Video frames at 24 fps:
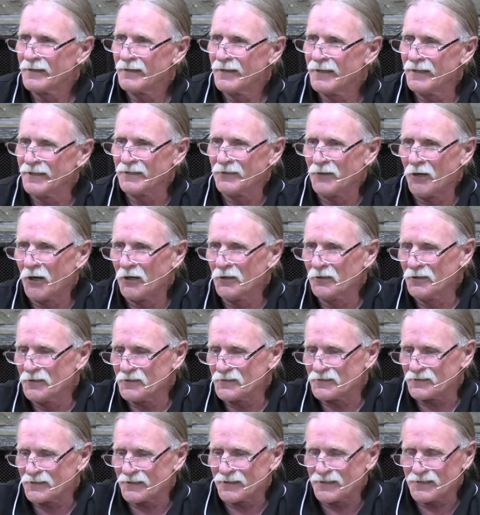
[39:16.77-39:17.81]
and all
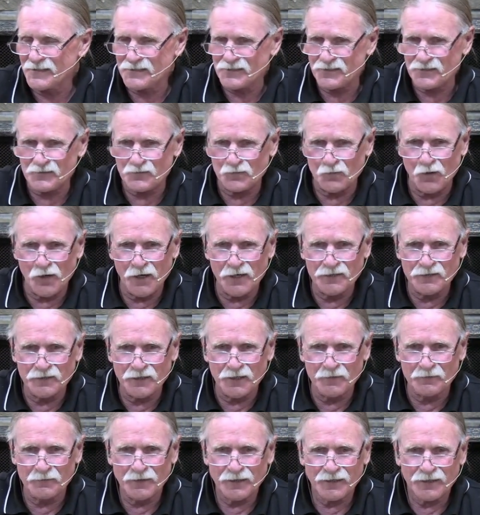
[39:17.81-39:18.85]
it does is wind
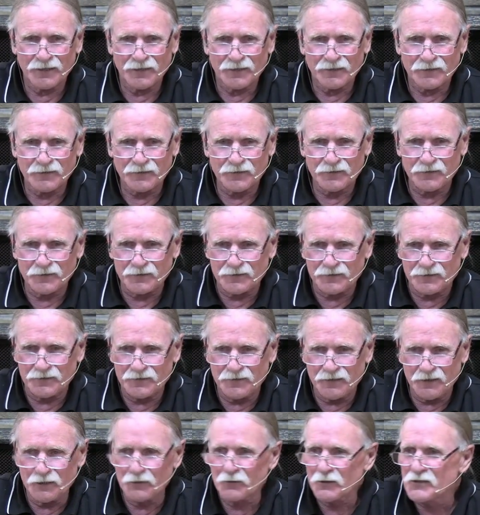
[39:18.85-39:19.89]
up
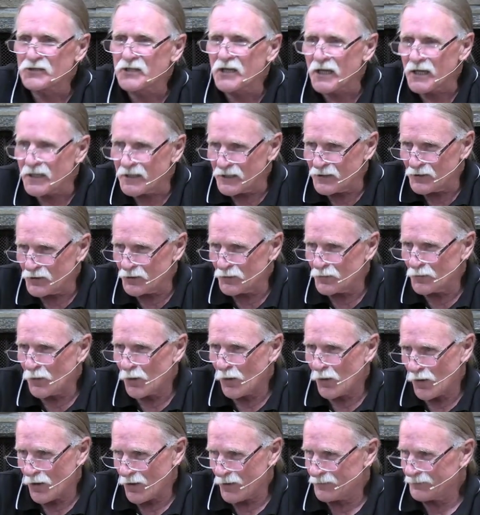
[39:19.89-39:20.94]
irritating you
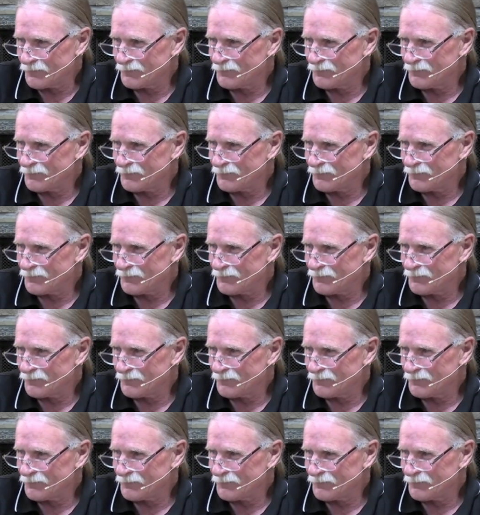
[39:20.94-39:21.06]
more.